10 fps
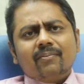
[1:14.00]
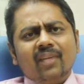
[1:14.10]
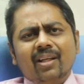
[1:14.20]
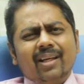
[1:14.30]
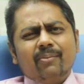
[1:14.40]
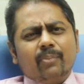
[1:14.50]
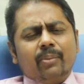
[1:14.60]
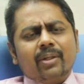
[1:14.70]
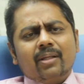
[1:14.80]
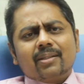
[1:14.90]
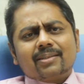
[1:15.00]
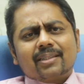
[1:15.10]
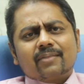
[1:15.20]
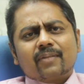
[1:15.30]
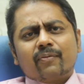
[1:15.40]
Right? Maybe it's
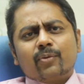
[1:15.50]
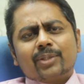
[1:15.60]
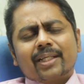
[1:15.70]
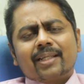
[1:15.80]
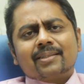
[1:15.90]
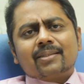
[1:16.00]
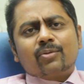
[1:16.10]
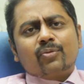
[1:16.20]
just for a few seconds you